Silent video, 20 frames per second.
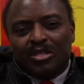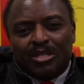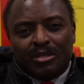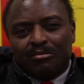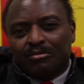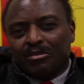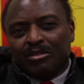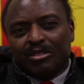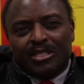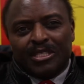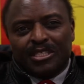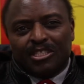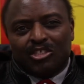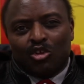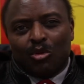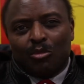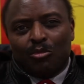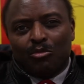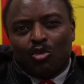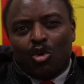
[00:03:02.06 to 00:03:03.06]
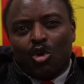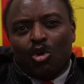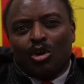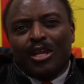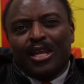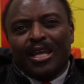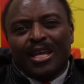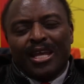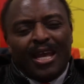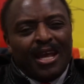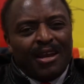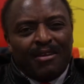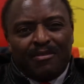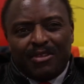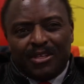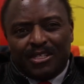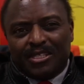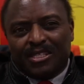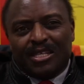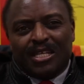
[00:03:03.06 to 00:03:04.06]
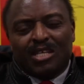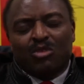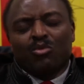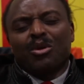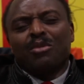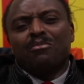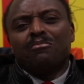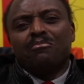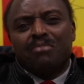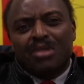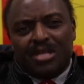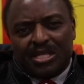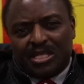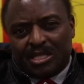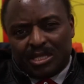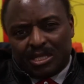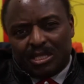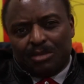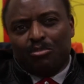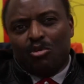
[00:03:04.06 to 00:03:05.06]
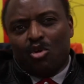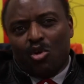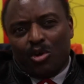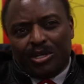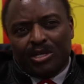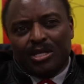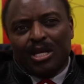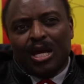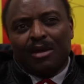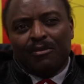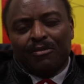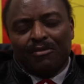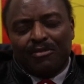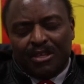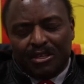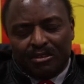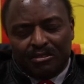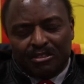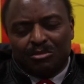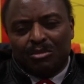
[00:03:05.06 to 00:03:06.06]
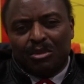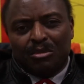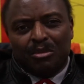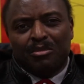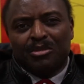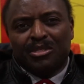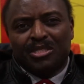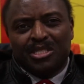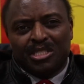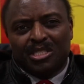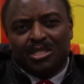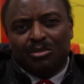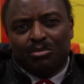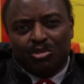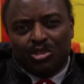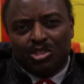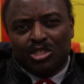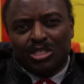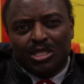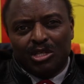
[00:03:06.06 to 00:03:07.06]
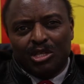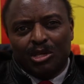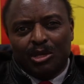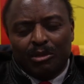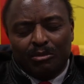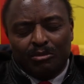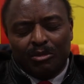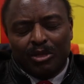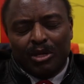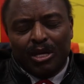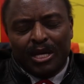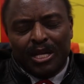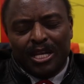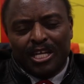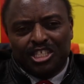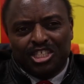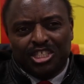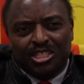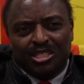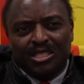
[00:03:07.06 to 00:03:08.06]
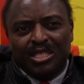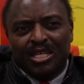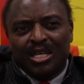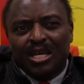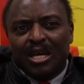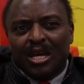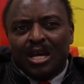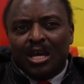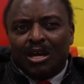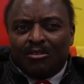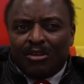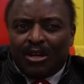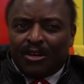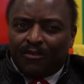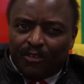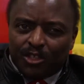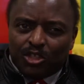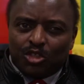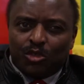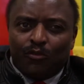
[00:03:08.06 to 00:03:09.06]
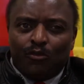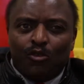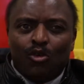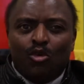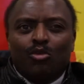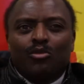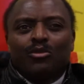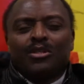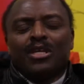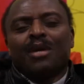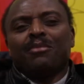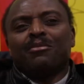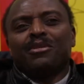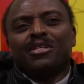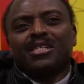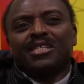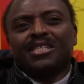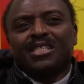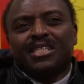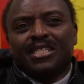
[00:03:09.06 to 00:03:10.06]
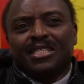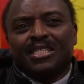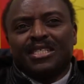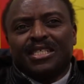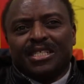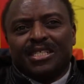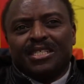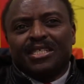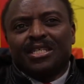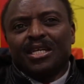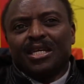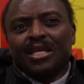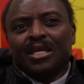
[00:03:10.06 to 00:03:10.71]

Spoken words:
there's no calling and things like that. We miss the point. I think Zimbabwe misses the point in elections. Right, first of all, the MDC-T,